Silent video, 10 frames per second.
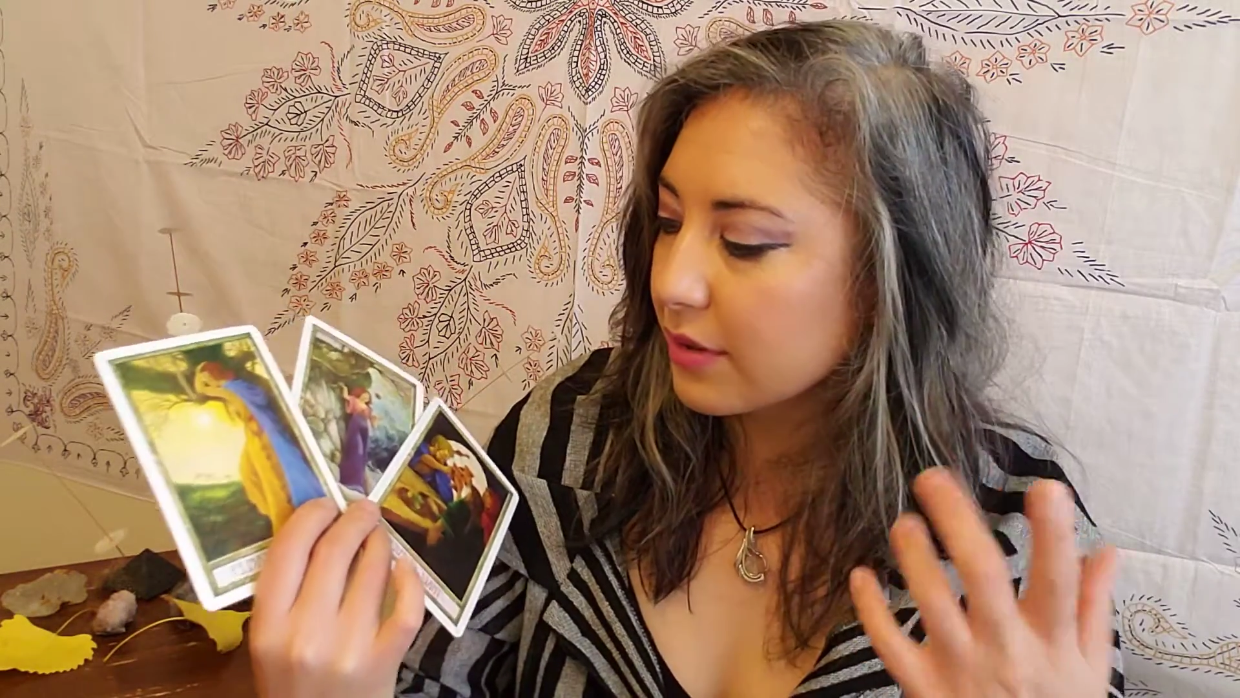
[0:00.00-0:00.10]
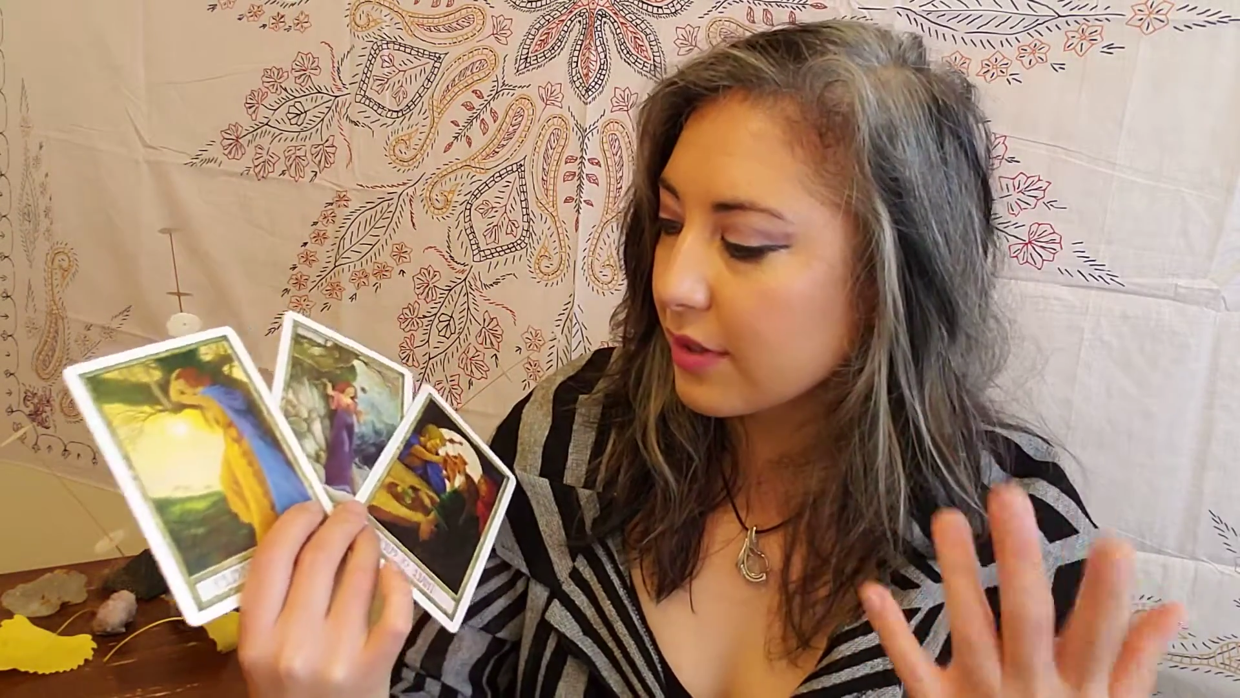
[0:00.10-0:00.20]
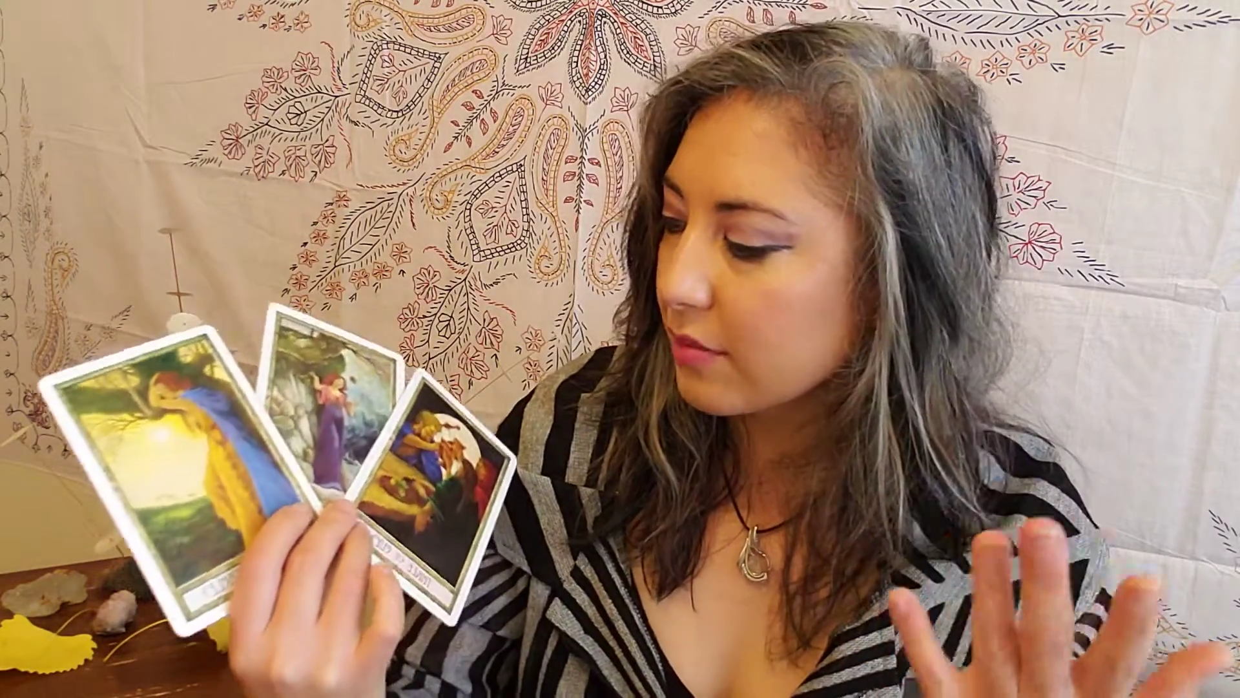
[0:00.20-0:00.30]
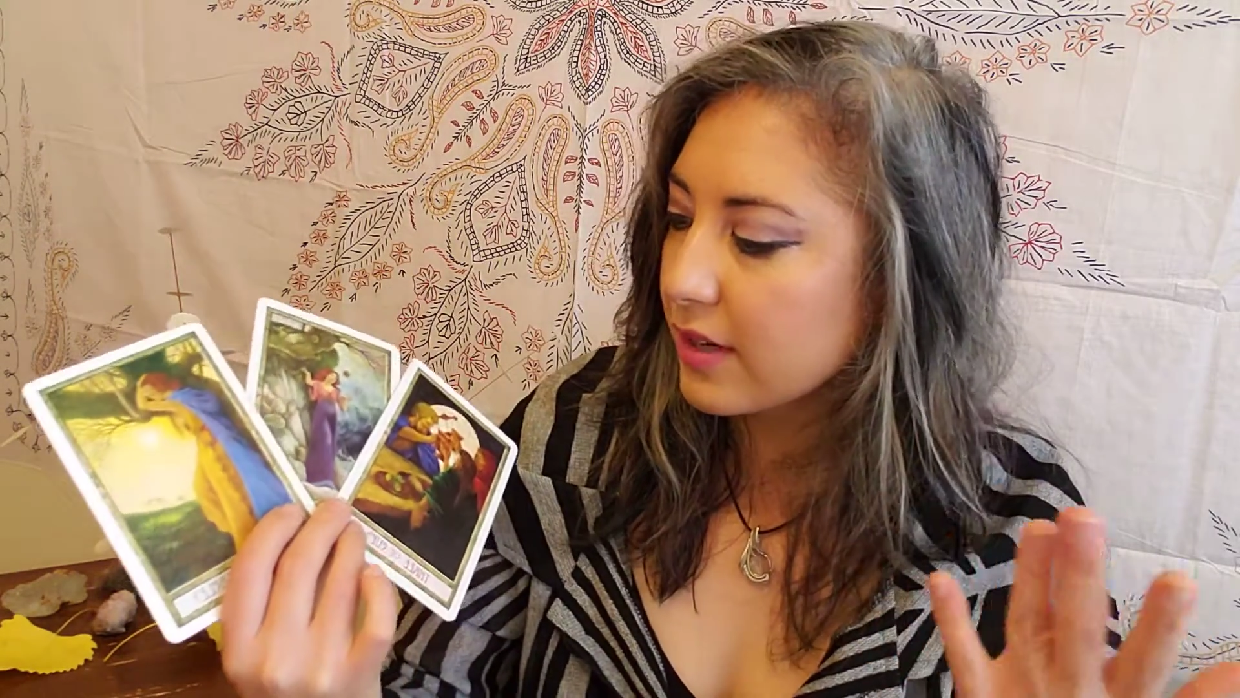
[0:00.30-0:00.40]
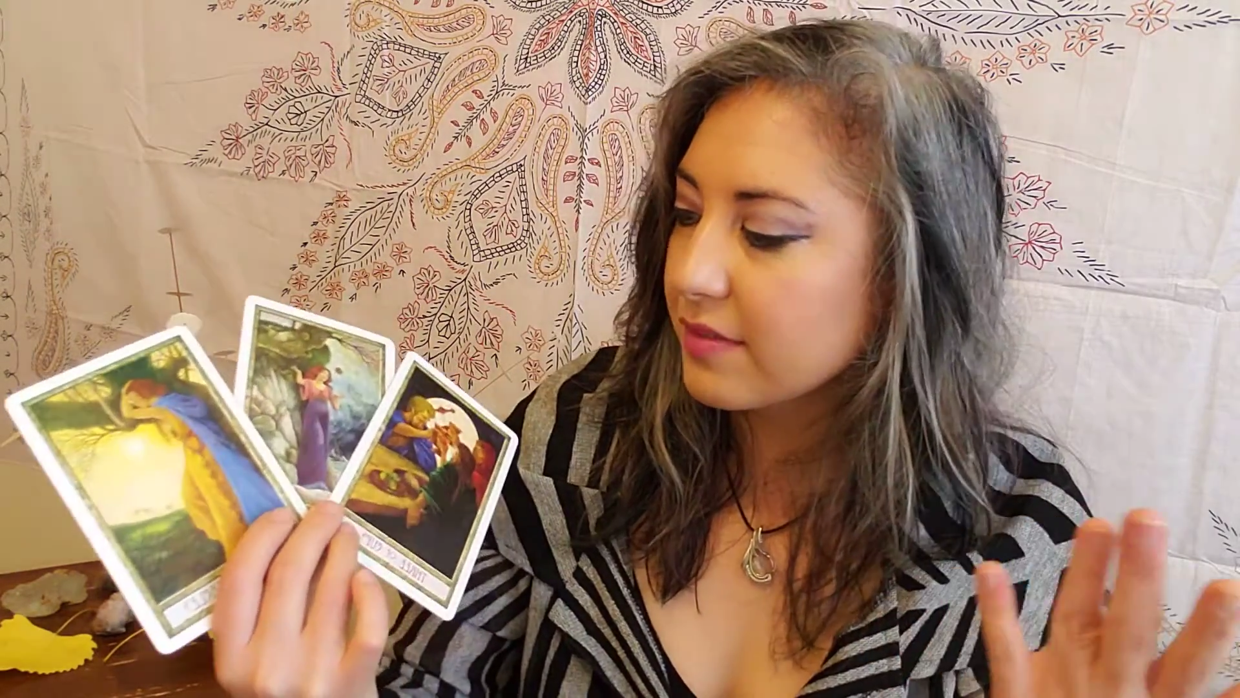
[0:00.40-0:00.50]
You
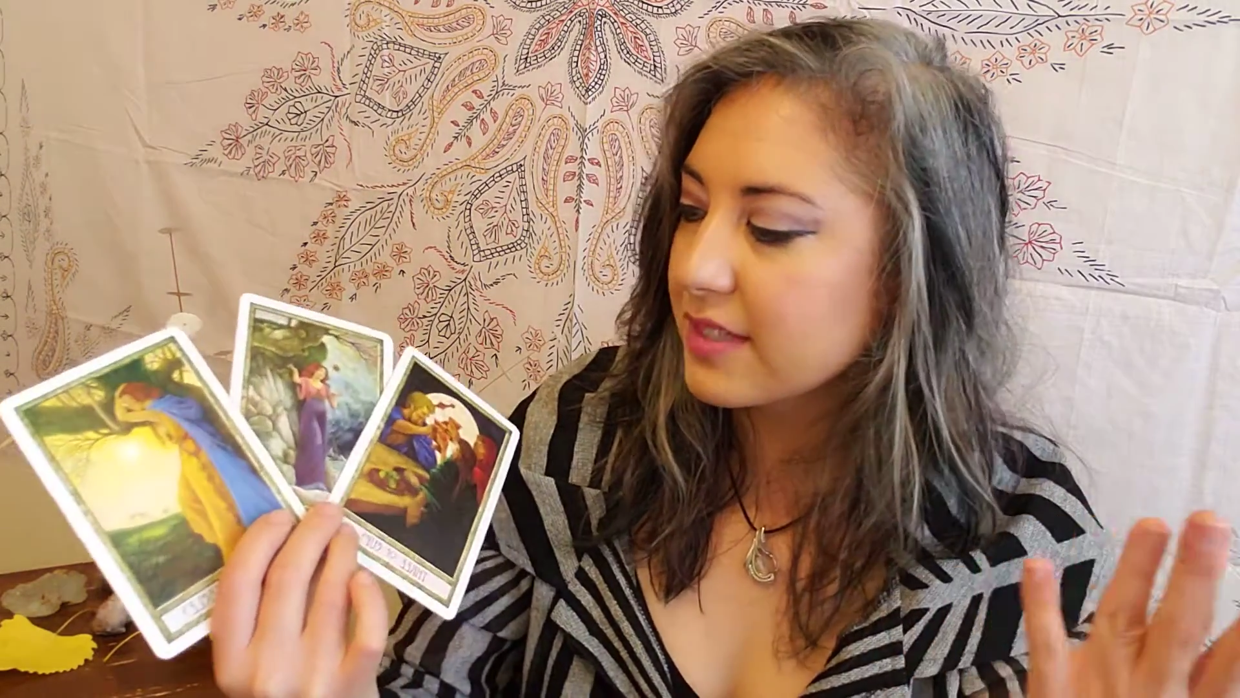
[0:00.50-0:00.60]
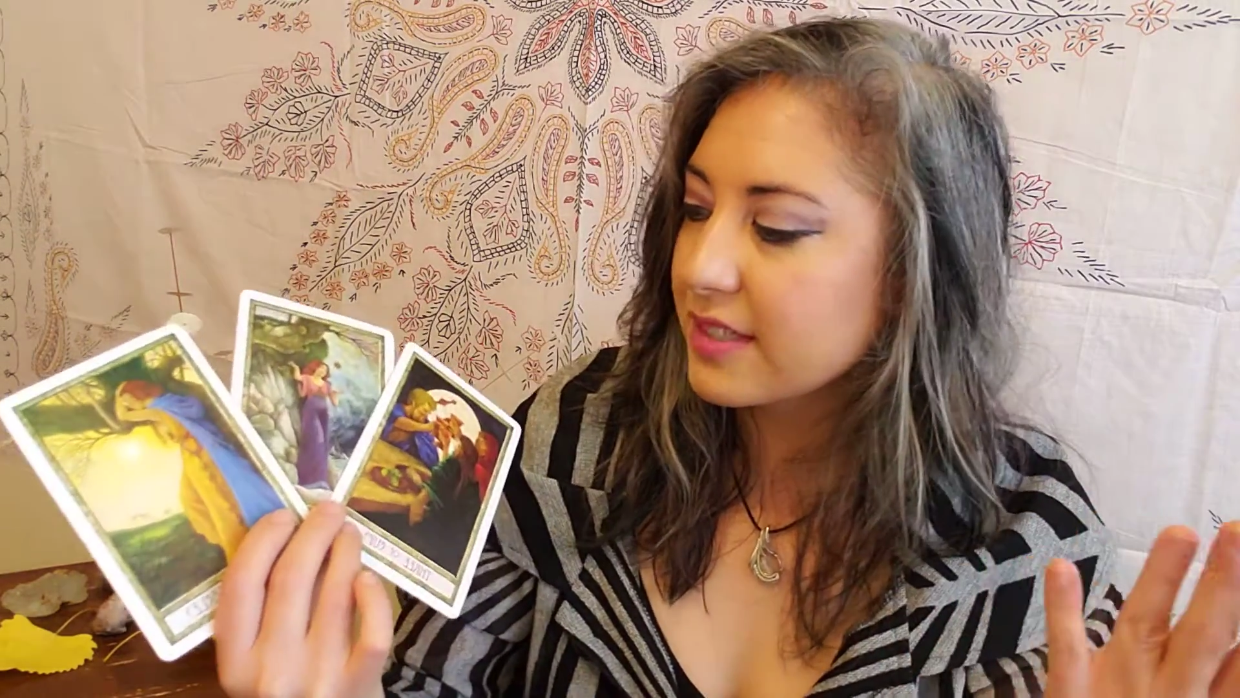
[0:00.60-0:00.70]
know, what I was